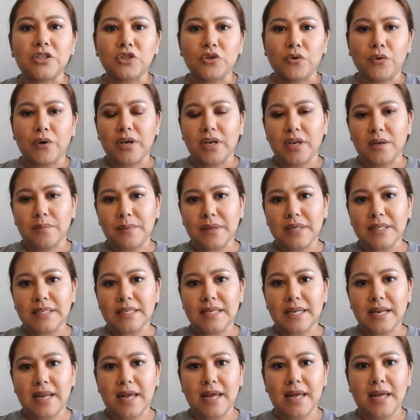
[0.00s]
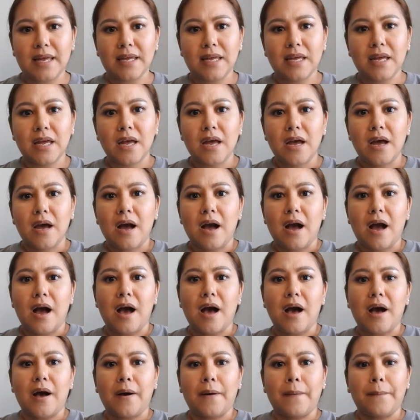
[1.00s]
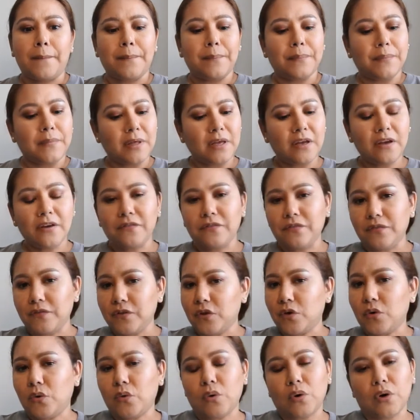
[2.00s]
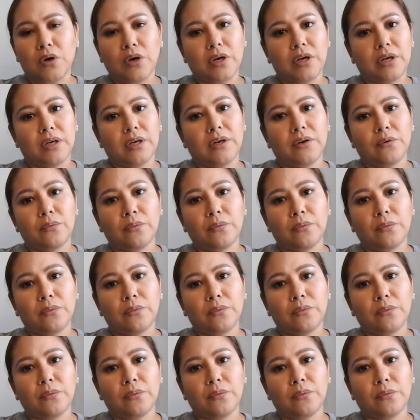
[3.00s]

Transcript: joining me today. If you're